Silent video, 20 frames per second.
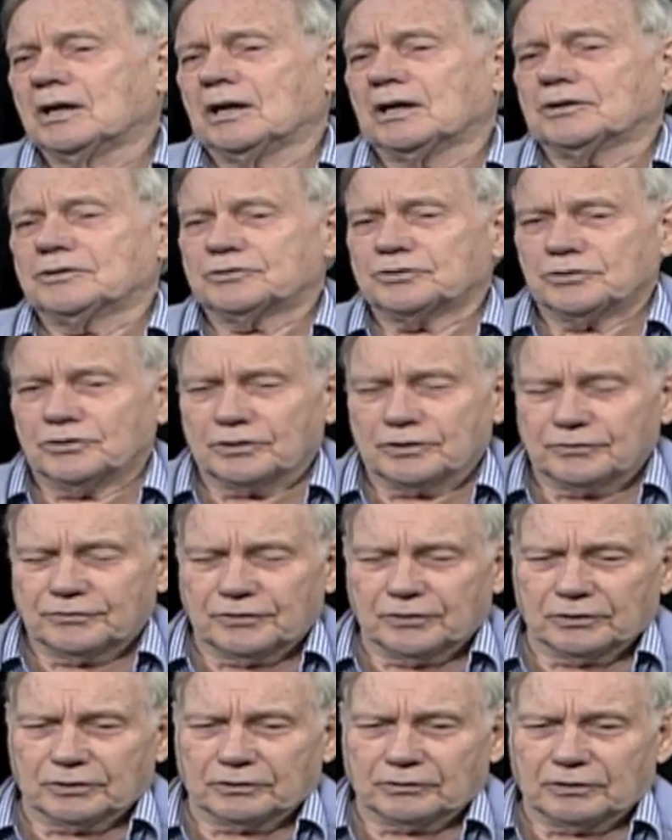and saw the
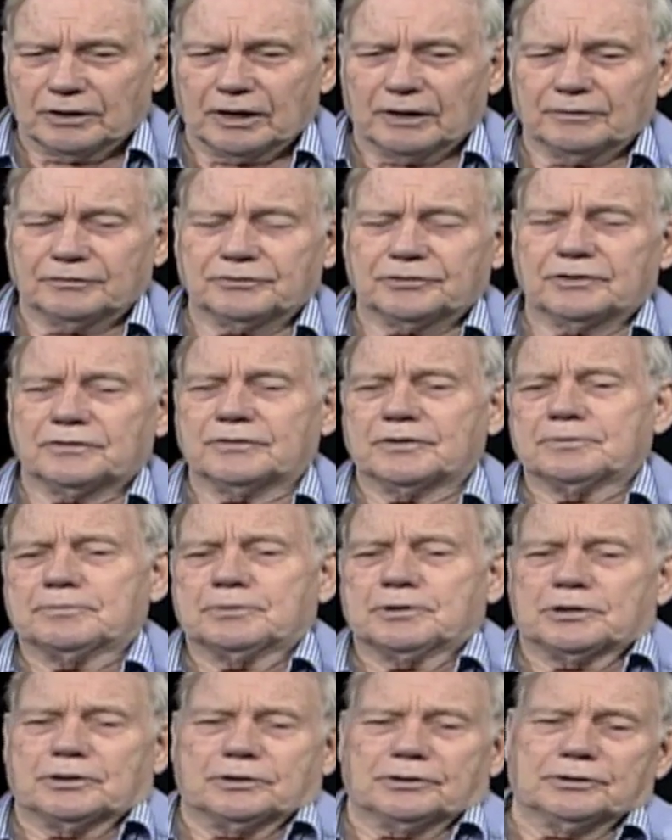photographs of the
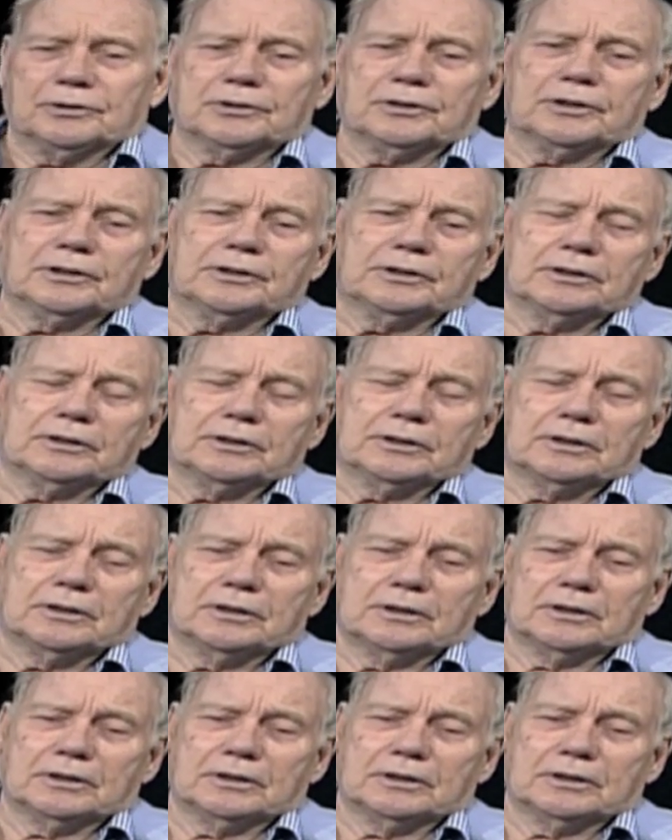burned and